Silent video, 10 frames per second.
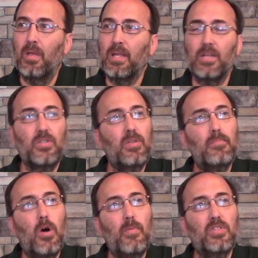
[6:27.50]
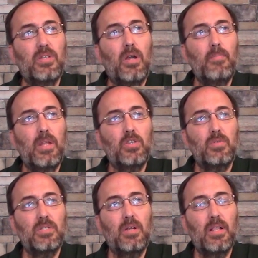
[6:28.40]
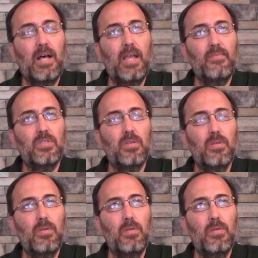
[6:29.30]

Guys, are there moments in our ministries and our lives